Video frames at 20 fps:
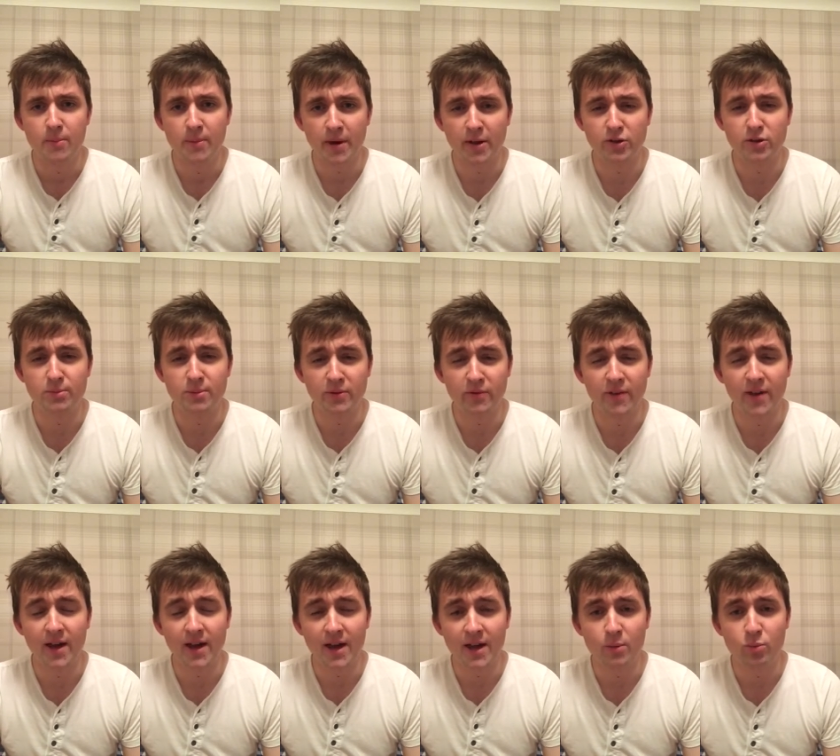but to be
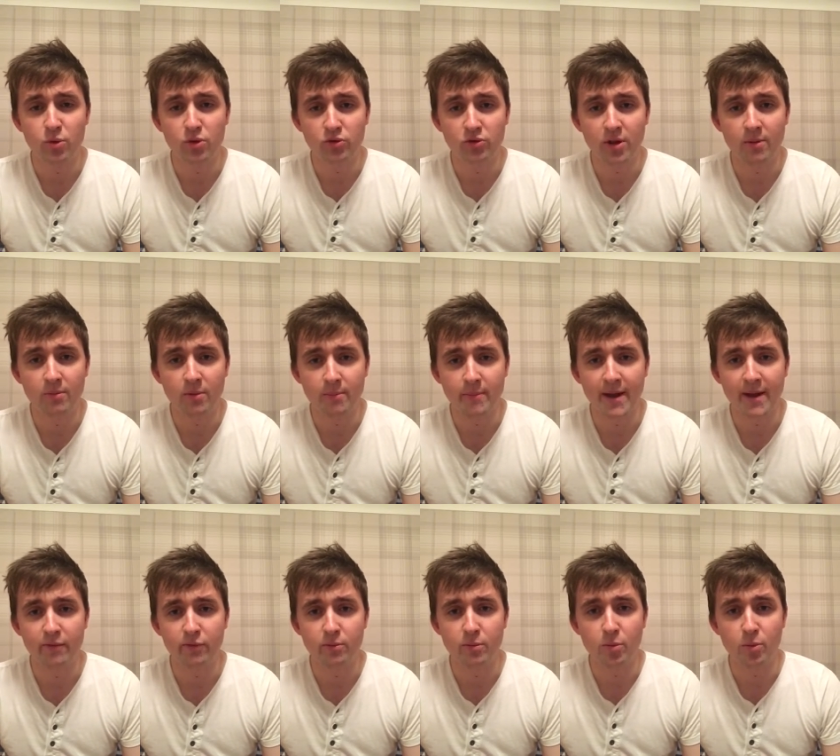fair he was coming
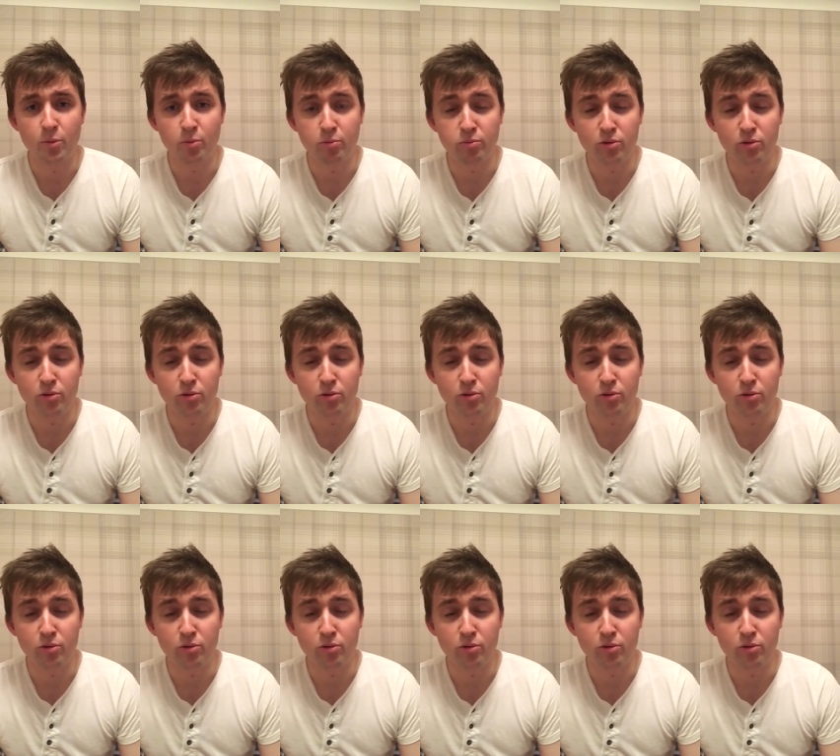back from a